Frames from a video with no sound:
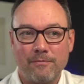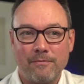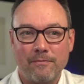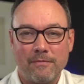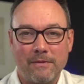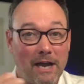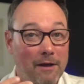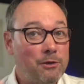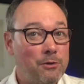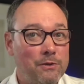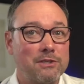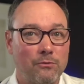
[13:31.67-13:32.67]
I've been doing
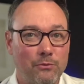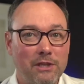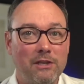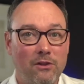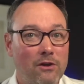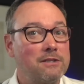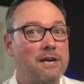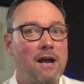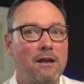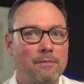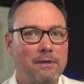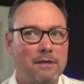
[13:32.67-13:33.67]
this a really long time,
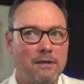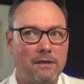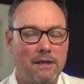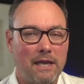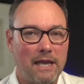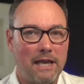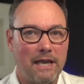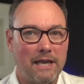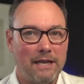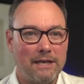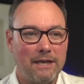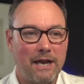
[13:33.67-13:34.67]
and